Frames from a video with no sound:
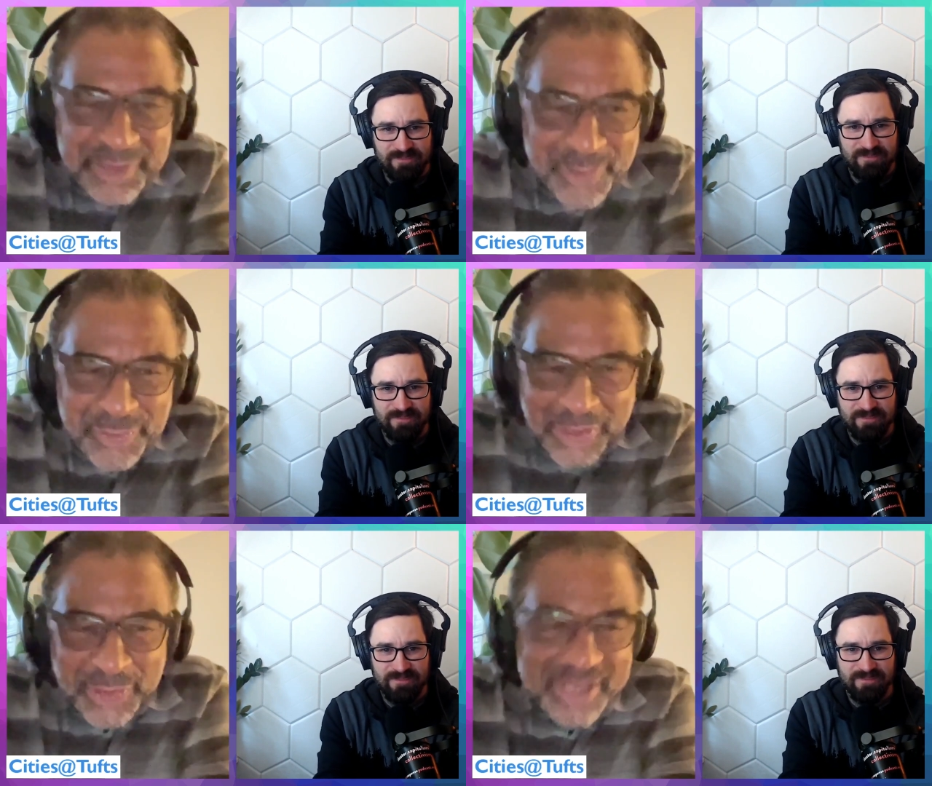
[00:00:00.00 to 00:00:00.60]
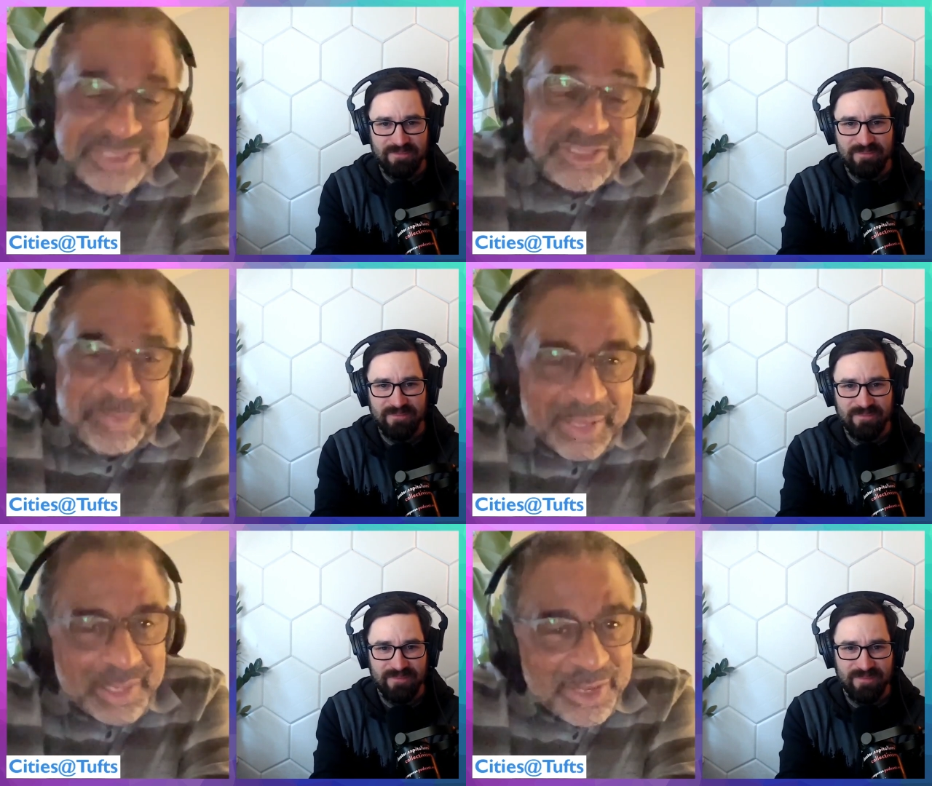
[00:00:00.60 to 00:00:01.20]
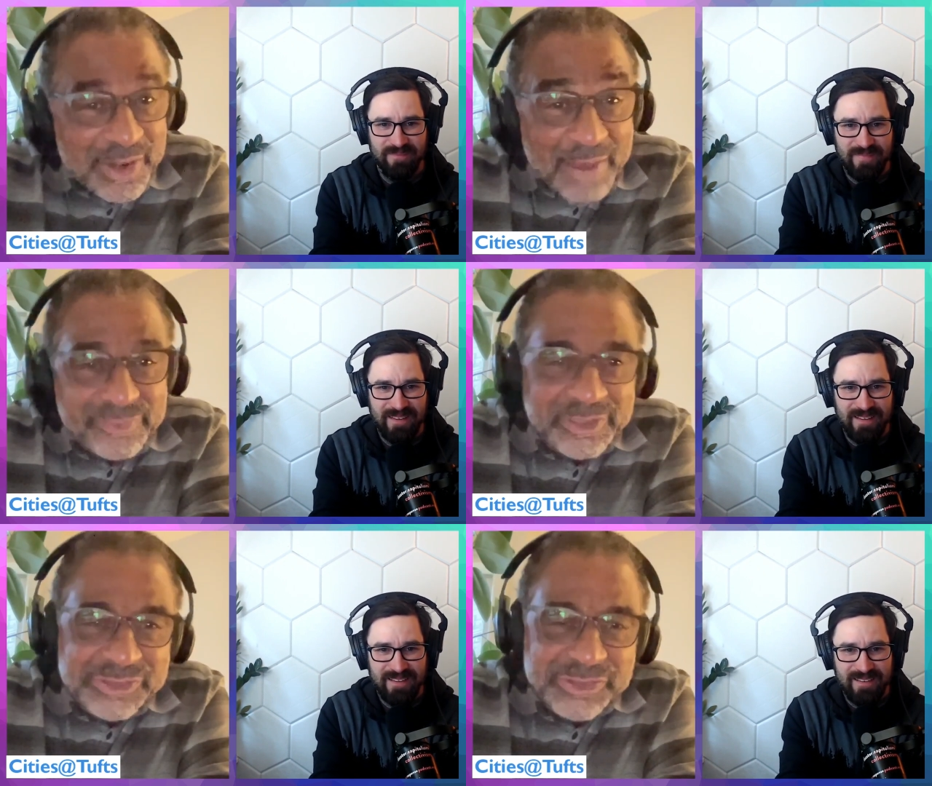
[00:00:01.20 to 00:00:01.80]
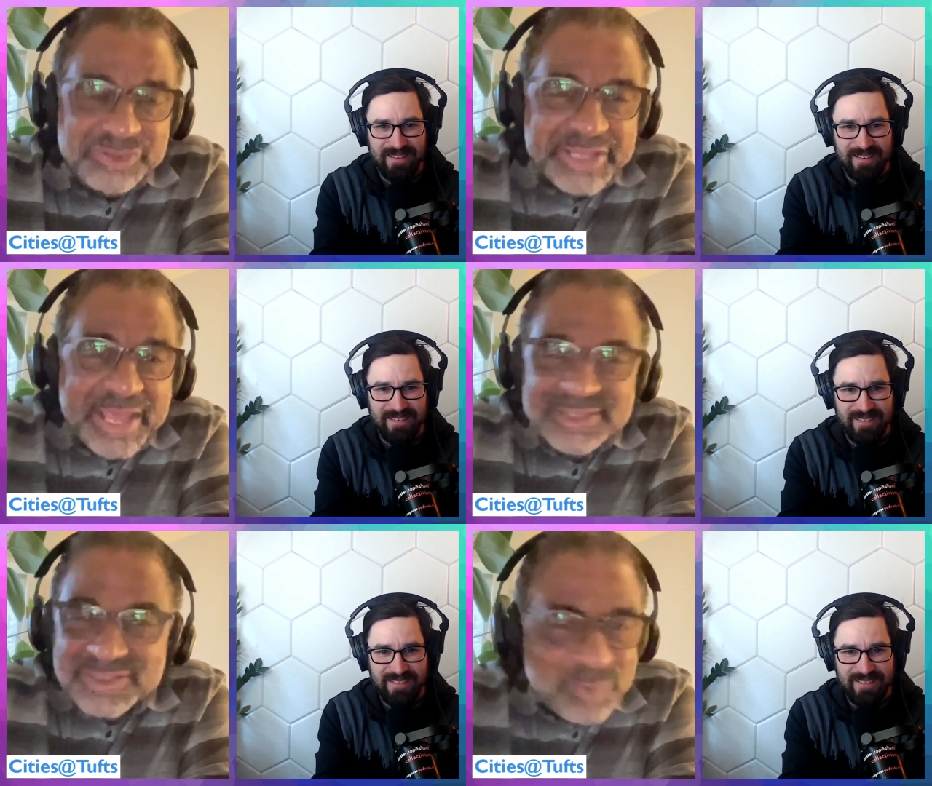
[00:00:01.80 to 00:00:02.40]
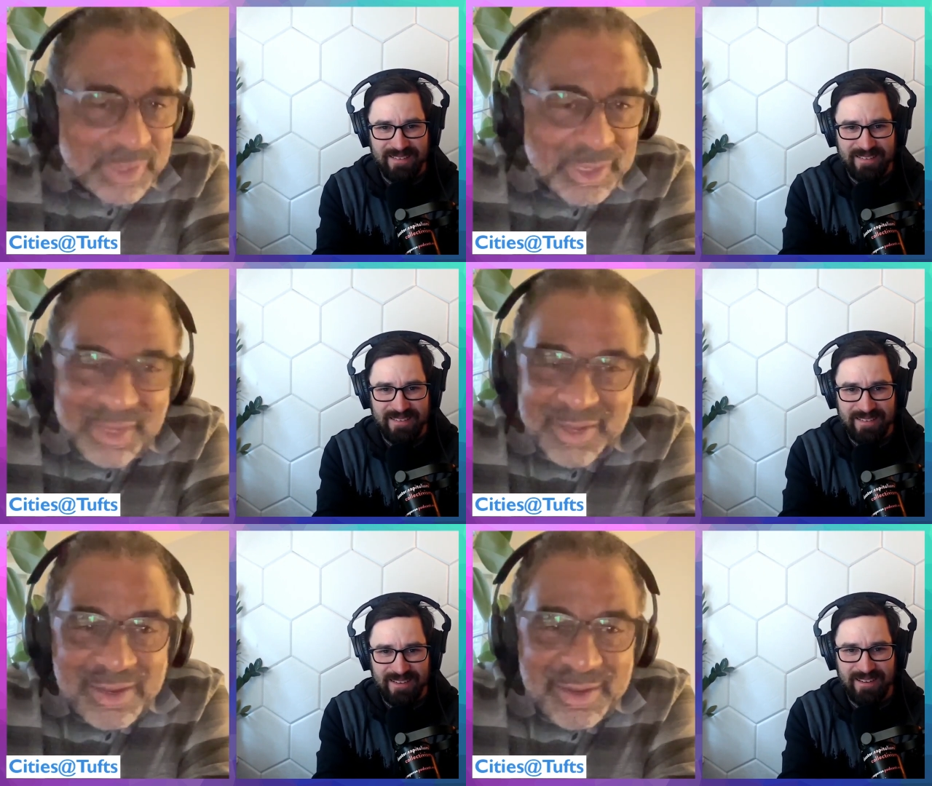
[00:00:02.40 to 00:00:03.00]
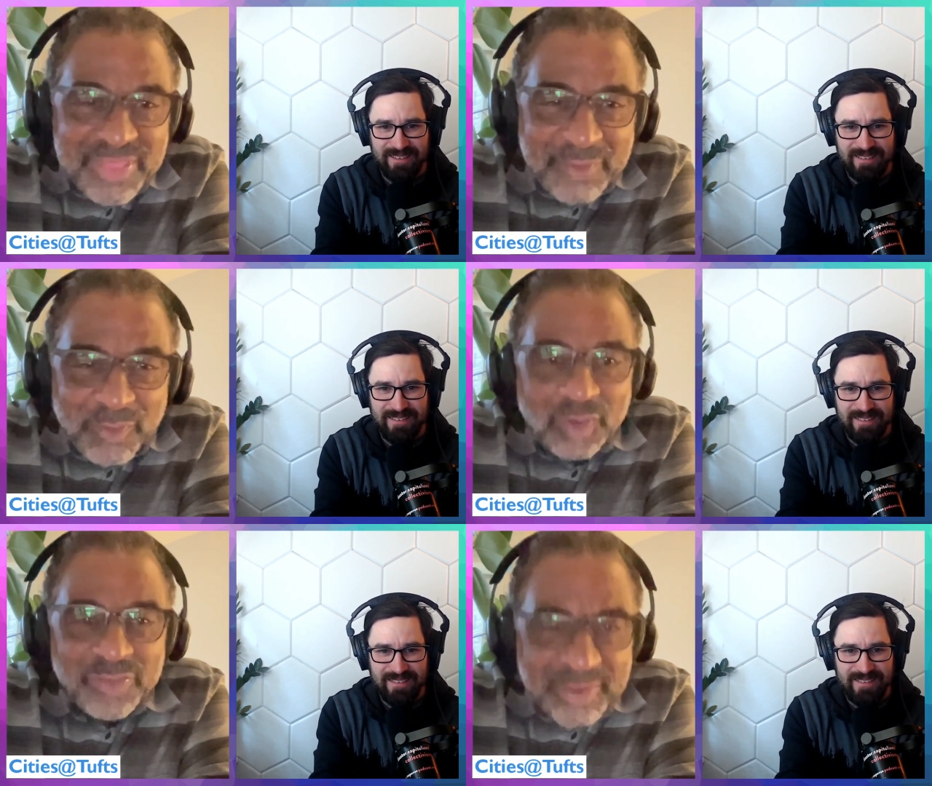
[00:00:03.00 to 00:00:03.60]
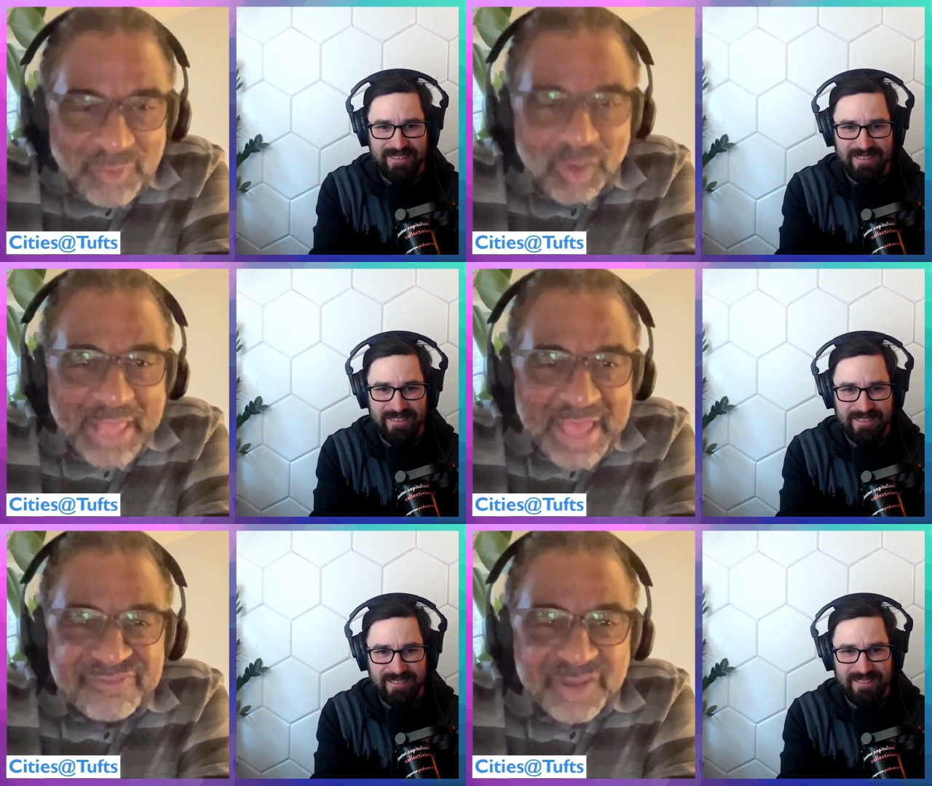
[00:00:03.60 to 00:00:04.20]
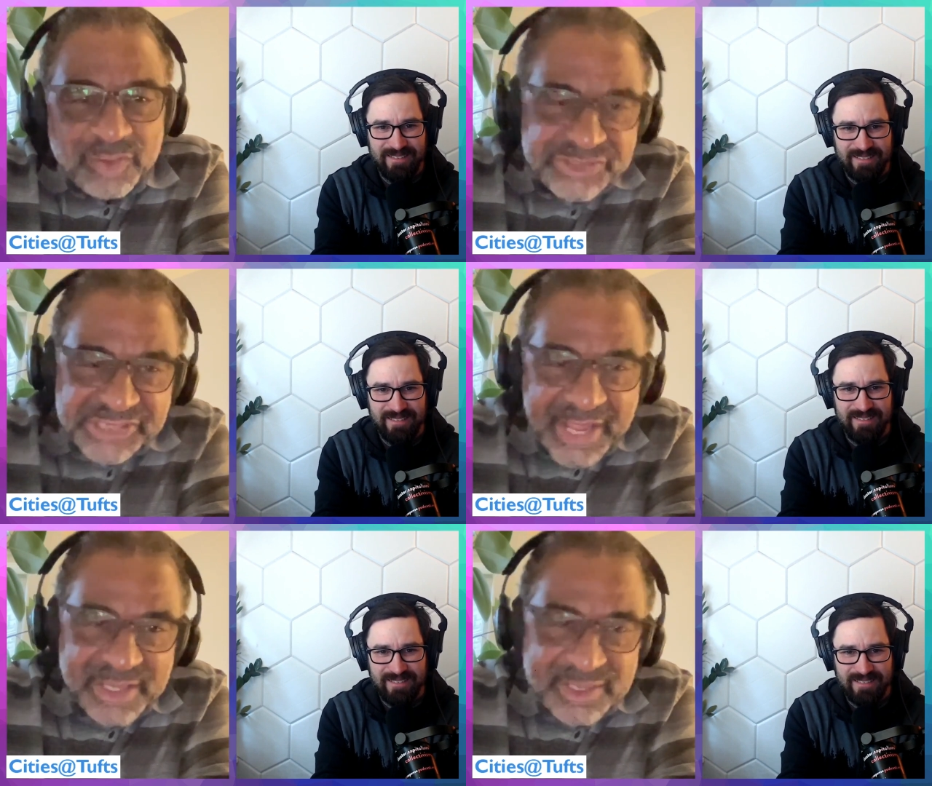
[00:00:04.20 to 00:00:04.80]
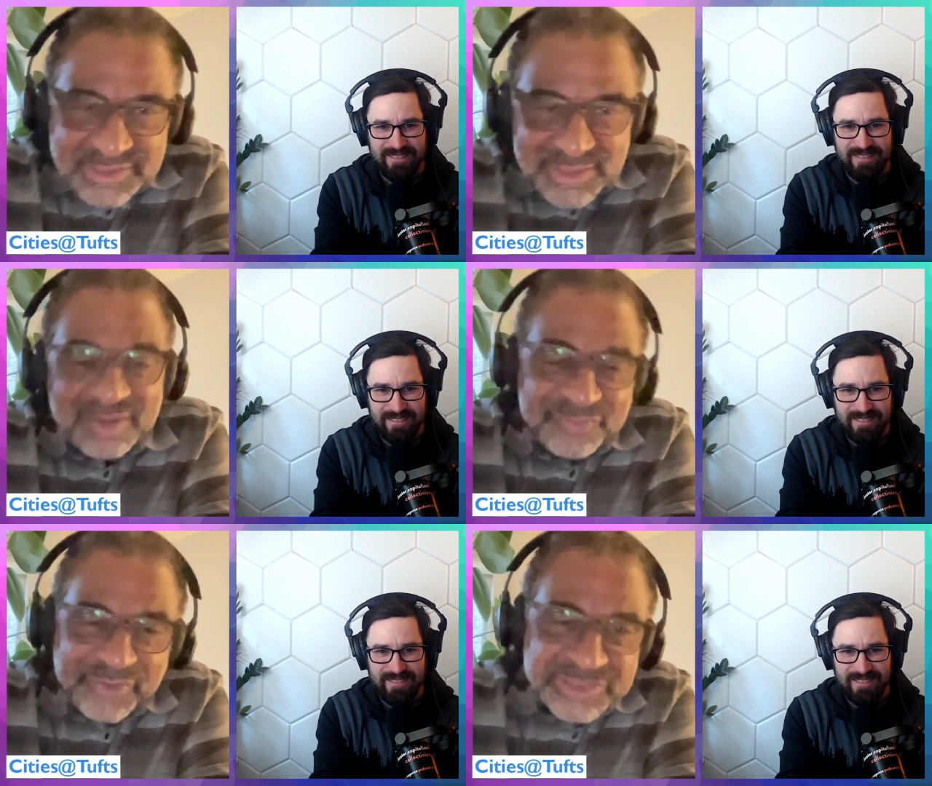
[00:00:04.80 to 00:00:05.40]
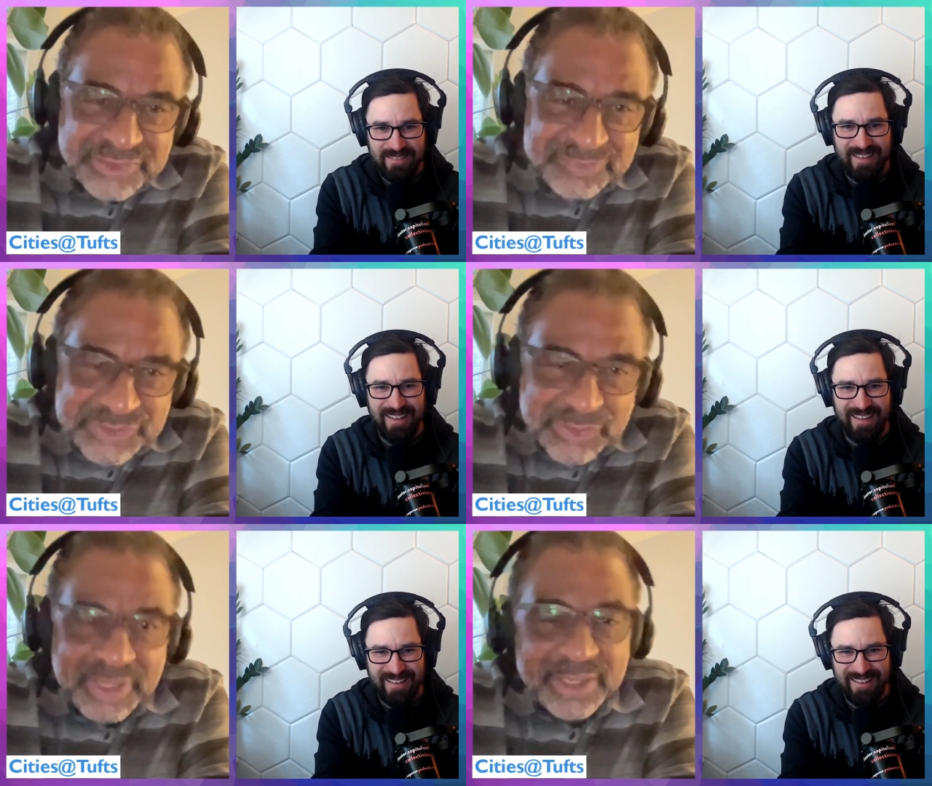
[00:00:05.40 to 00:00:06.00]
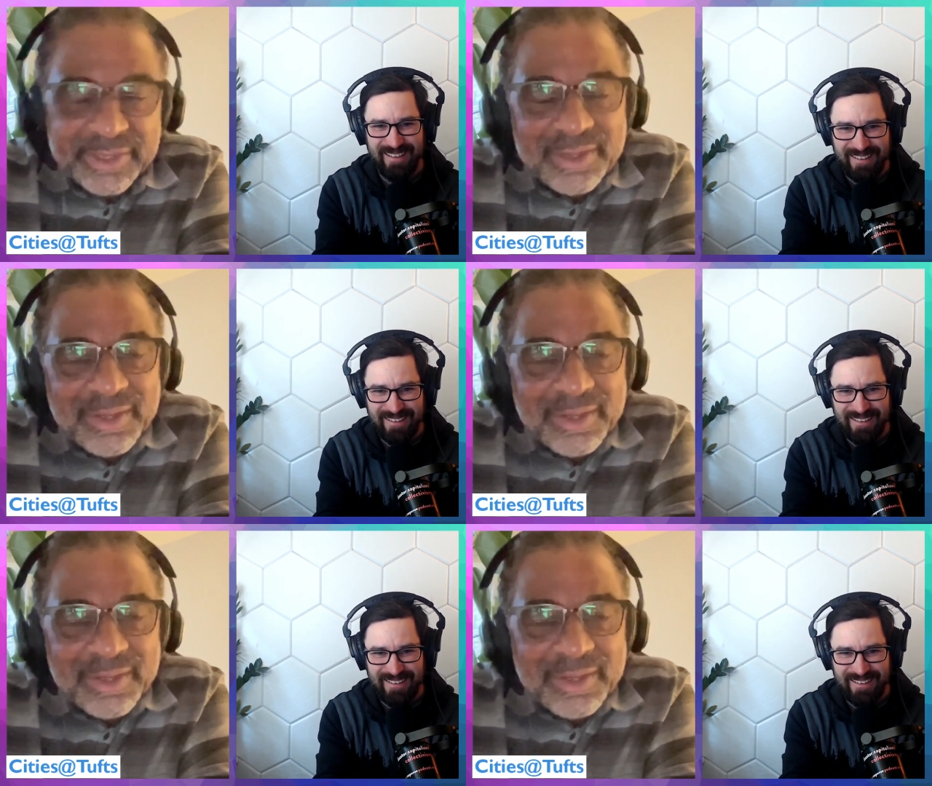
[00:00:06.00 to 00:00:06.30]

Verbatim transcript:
Speaker 1: I know you're going to ask me, you know, how do you choose guests? Well, yeah. they're all they're all FOJs, friends of Julian,